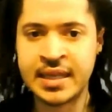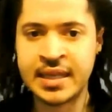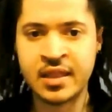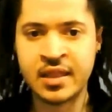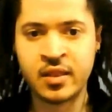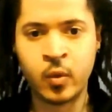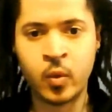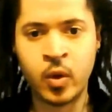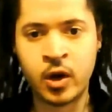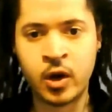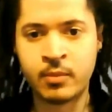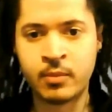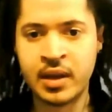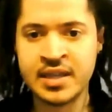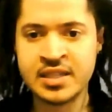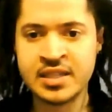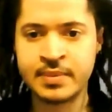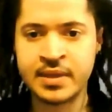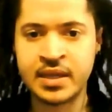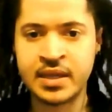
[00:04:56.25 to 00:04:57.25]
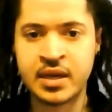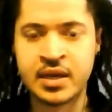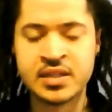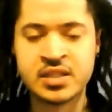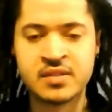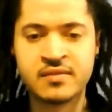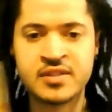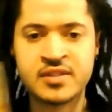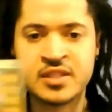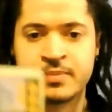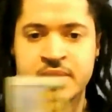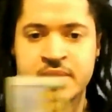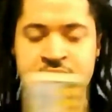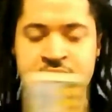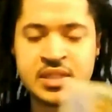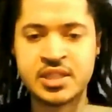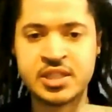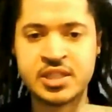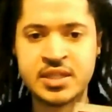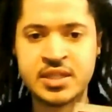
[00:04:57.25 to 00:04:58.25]
in the workplace because of this
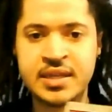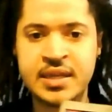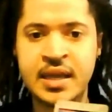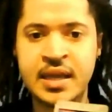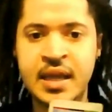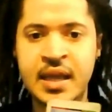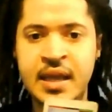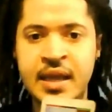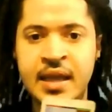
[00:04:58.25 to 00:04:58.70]
position.